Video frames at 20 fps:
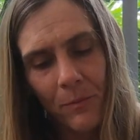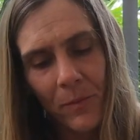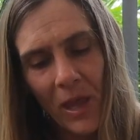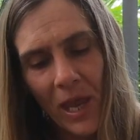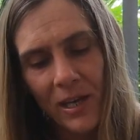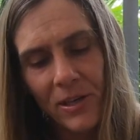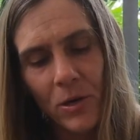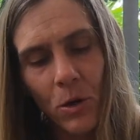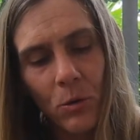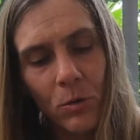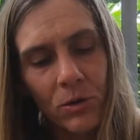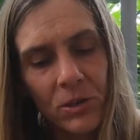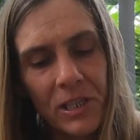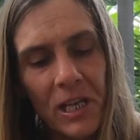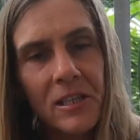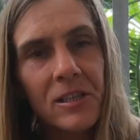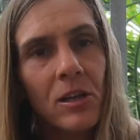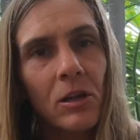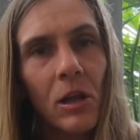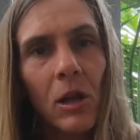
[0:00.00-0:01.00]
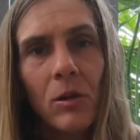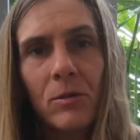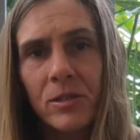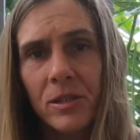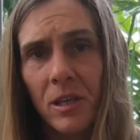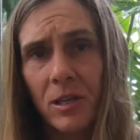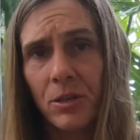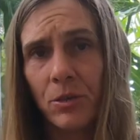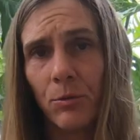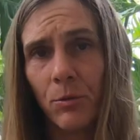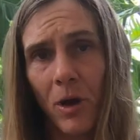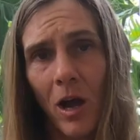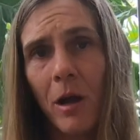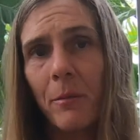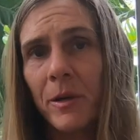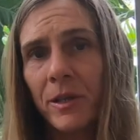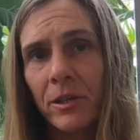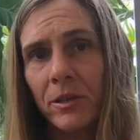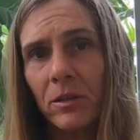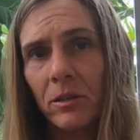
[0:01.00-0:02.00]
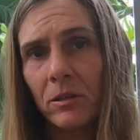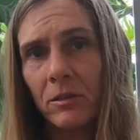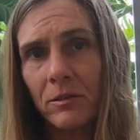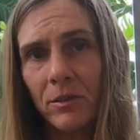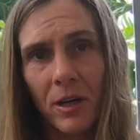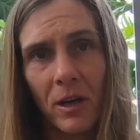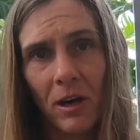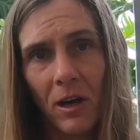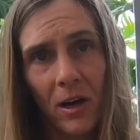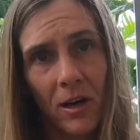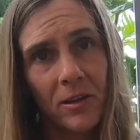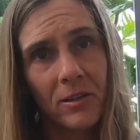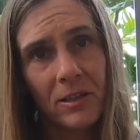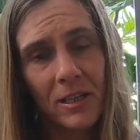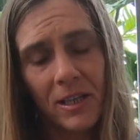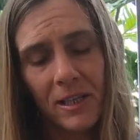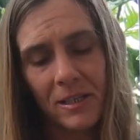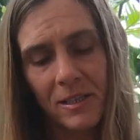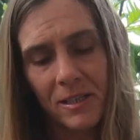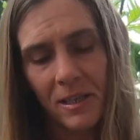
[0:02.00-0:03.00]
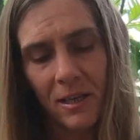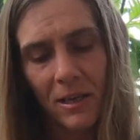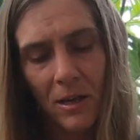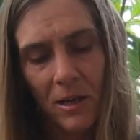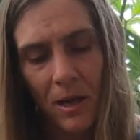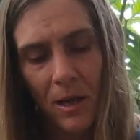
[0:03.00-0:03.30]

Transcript: They don't disclose the durometer, the hardness,